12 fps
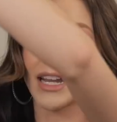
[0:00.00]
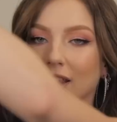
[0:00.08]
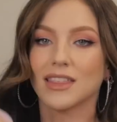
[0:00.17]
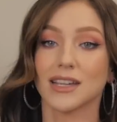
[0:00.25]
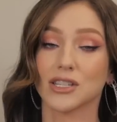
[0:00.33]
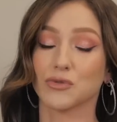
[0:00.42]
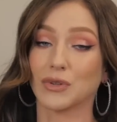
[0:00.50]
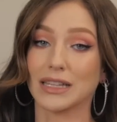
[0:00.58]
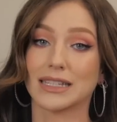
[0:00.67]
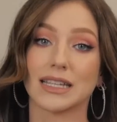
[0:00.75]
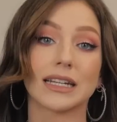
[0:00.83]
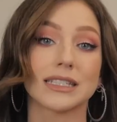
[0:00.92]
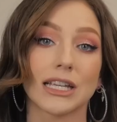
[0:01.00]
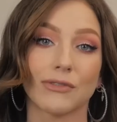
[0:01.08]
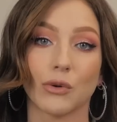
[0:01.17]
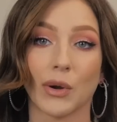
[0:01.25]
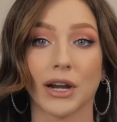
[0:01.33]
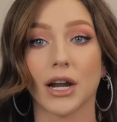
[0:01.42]
and I think it's really sexy
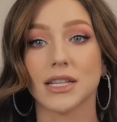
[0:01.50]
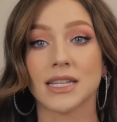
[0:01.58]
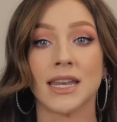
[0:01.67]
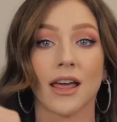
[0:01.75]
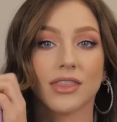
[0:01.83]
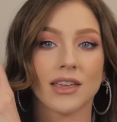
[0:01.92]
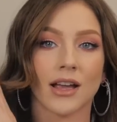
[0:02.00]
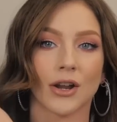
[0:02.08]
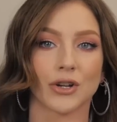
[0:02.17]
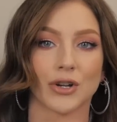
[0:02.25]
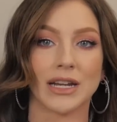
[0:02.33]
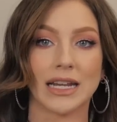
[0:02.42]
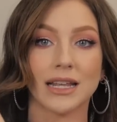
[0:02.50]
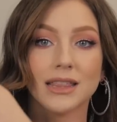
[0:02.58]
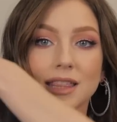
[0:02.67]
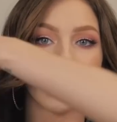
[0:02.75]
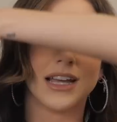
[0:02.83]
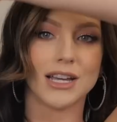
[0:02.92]
if you wear nothing
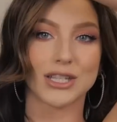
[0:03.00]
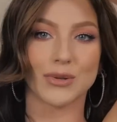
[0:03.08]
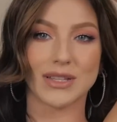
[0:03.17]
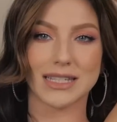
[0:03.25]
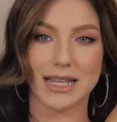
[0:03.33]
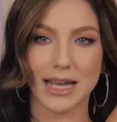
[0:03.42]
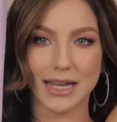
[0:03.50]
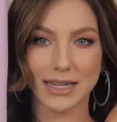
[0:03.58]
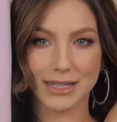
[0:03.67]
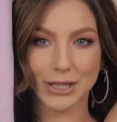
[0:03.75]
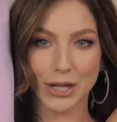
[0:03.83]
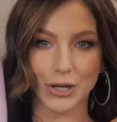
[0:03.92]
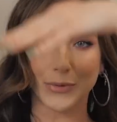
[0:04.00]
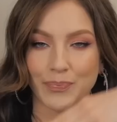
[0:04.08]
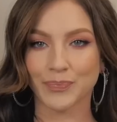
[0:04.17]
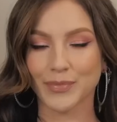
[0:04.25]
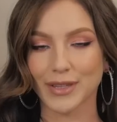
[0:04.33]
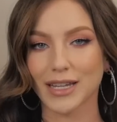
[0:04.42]
underneath, so it's like, you know,
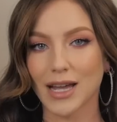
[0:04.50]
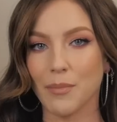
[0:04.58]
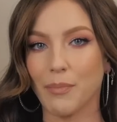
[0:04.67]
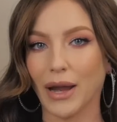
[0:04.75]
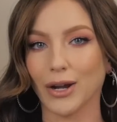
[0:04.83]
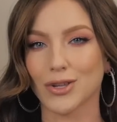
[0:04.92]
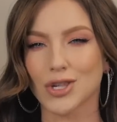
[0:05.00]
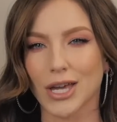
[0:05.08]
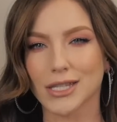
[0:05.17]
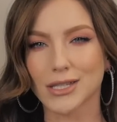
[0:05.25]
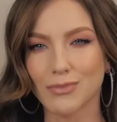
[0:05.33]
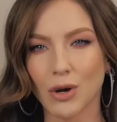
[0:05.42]
a bare chest